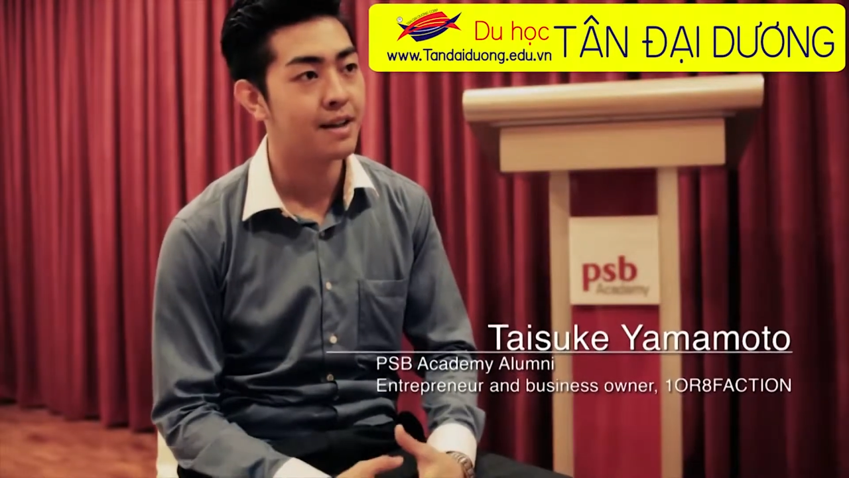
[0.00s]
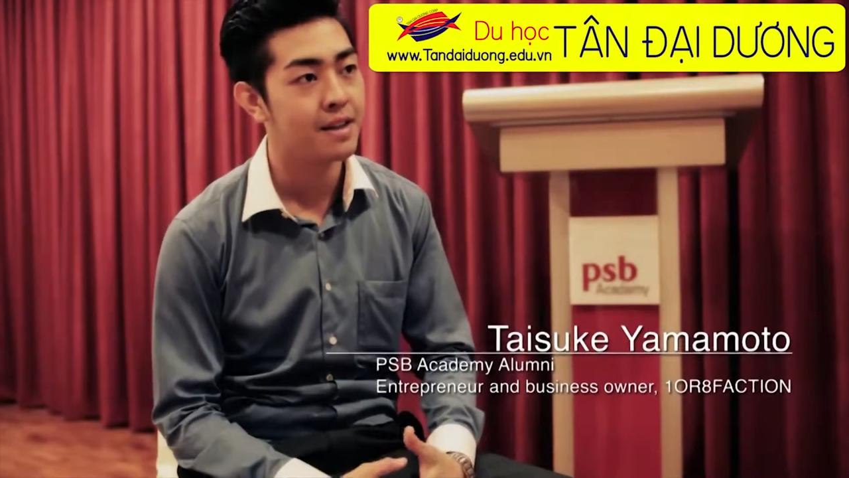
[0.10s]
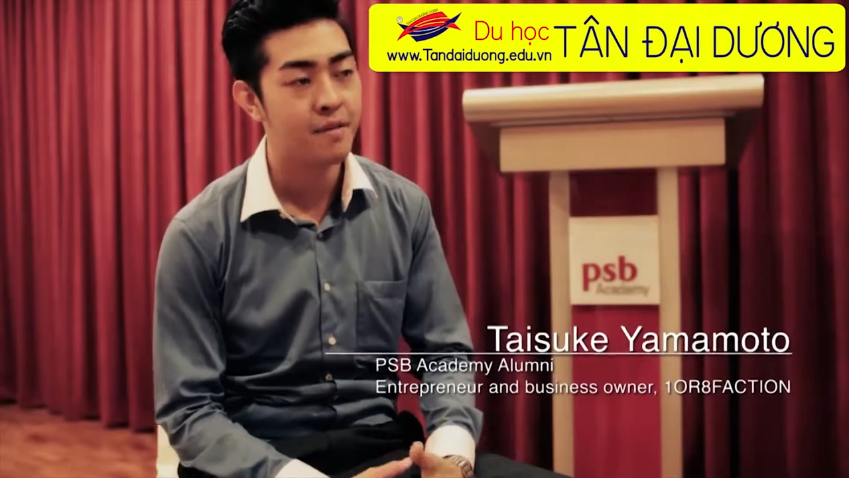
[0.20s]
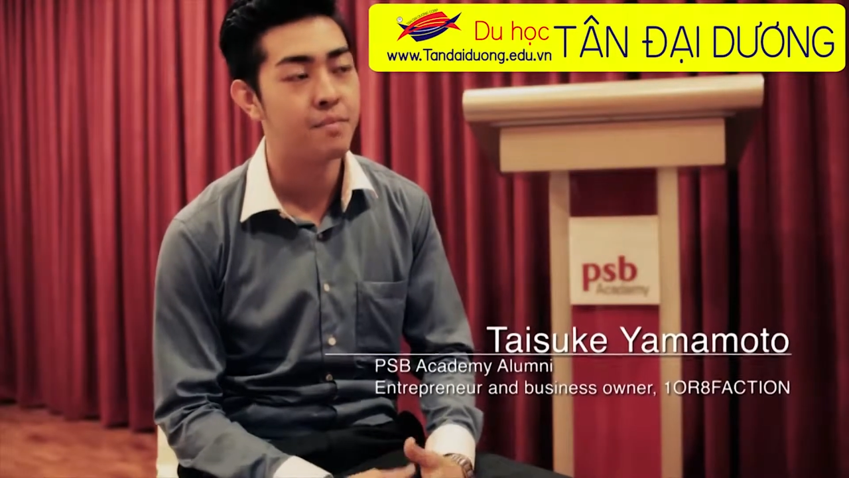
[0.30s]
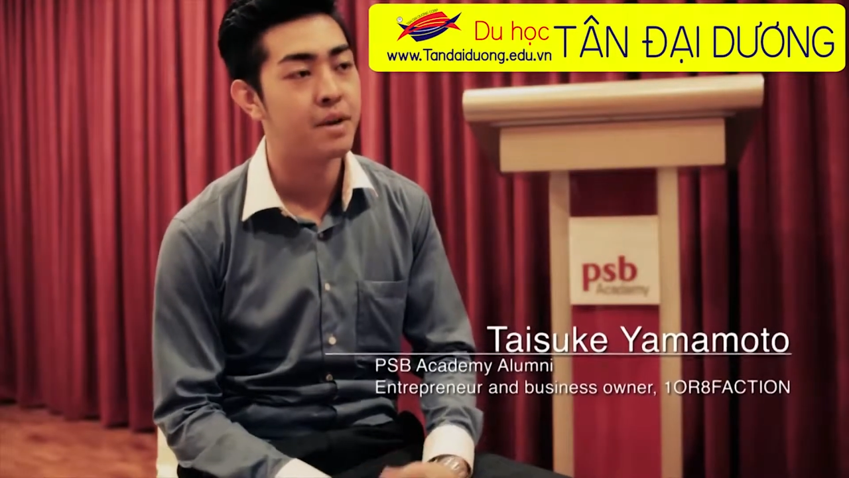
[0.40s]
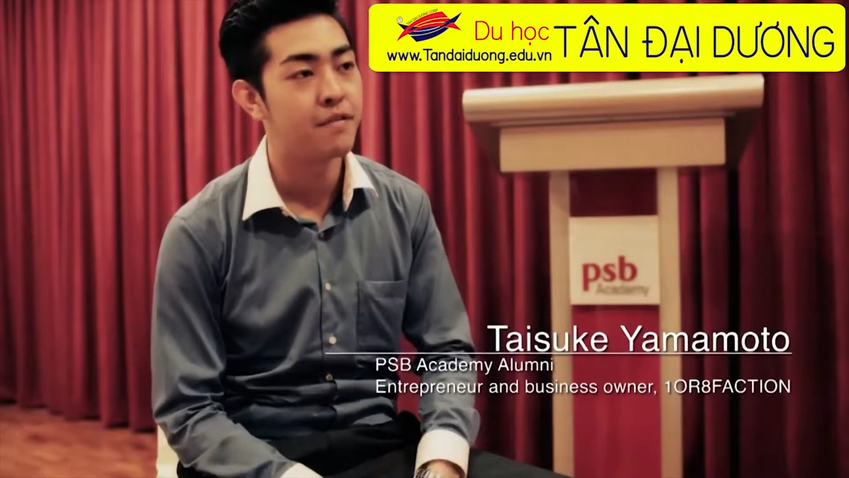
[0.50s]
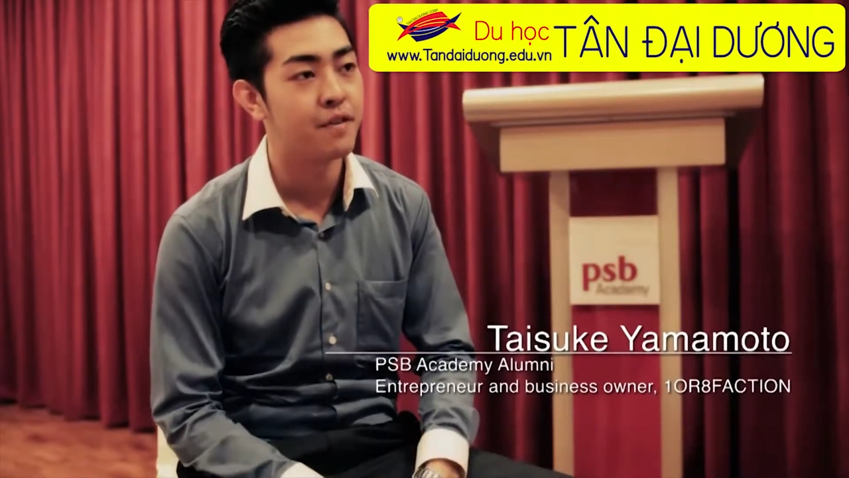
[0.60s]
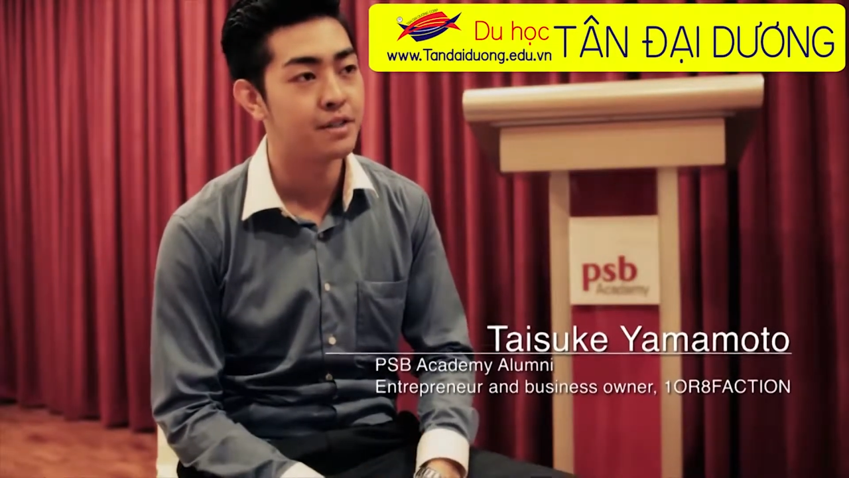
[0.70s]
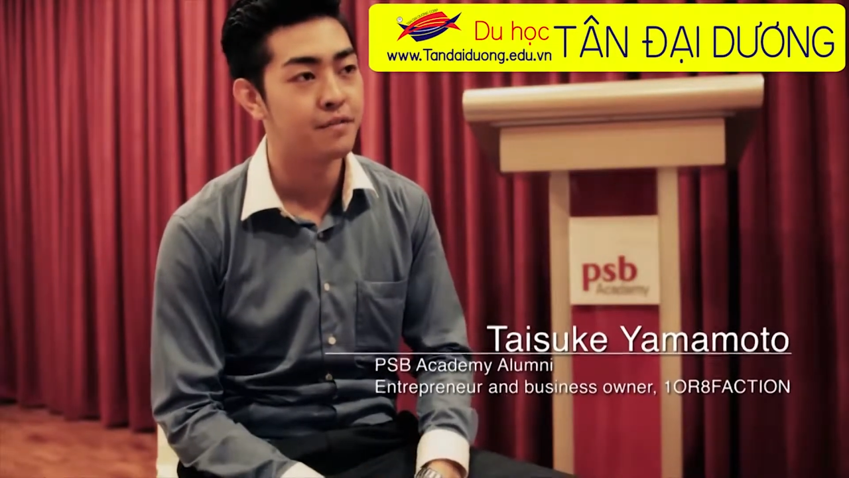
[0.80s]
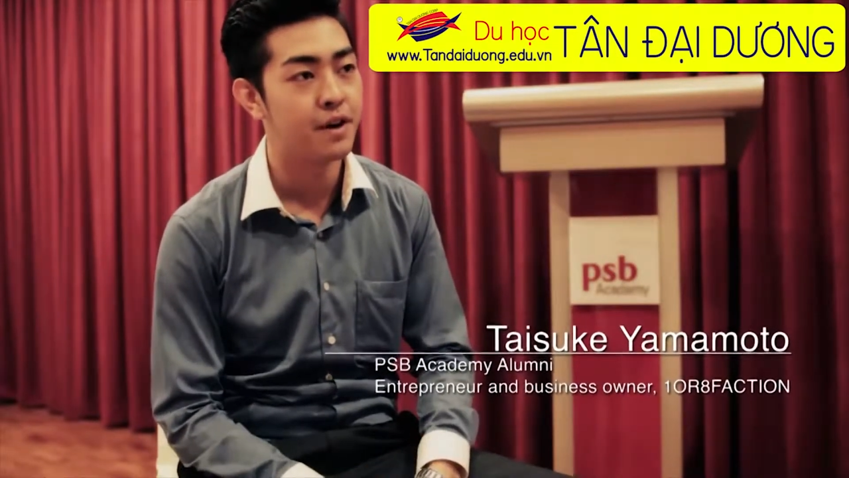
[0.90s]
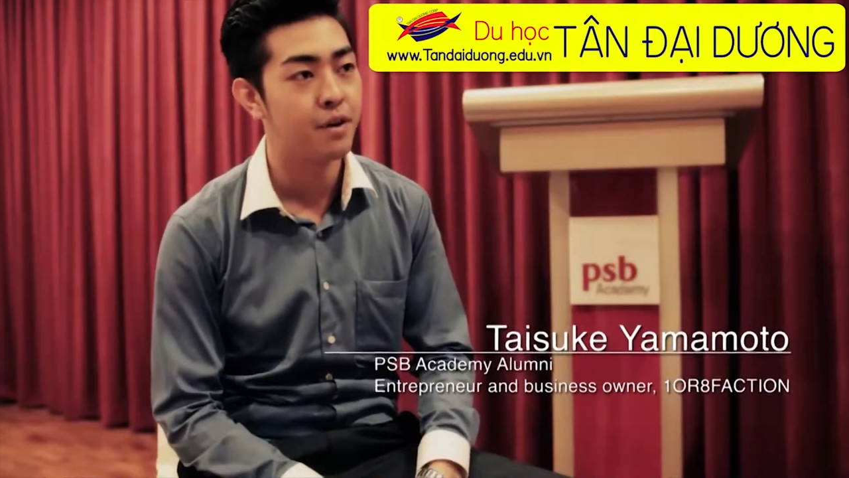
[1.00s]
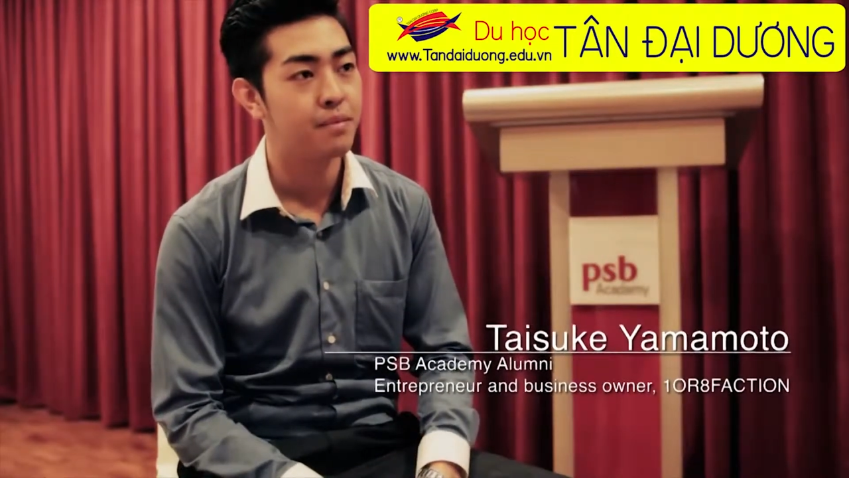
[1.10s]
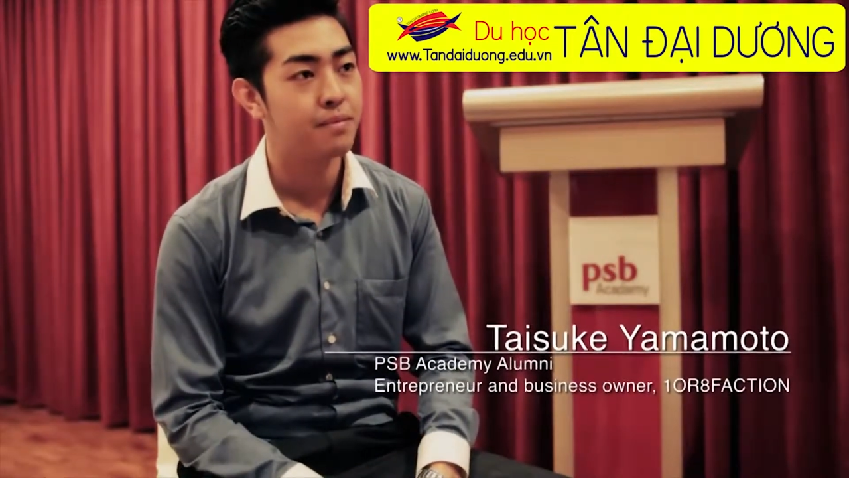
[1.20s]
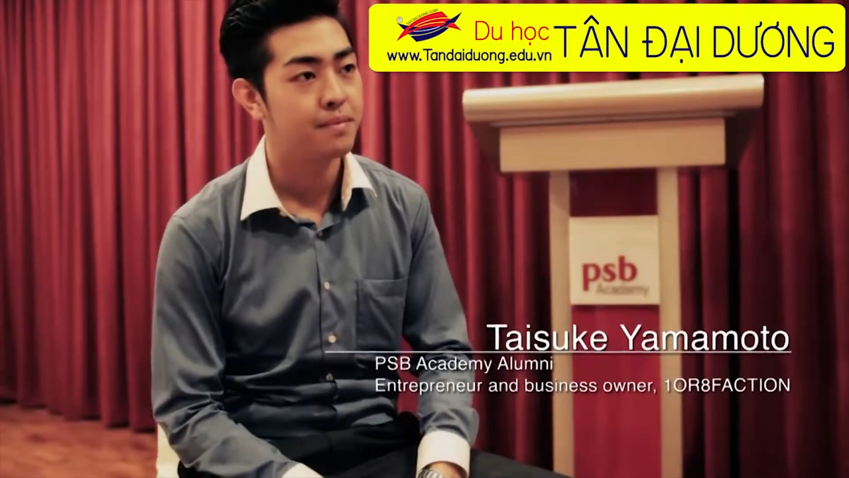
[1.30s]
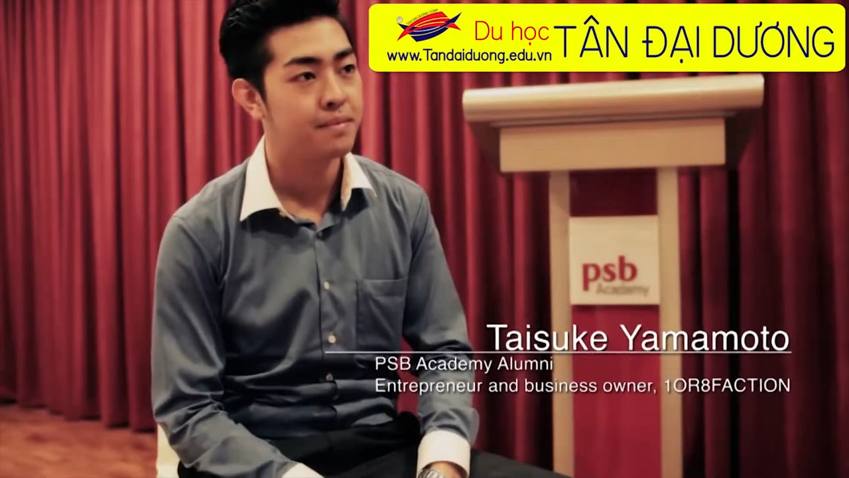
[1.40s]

and never be afraid to fail.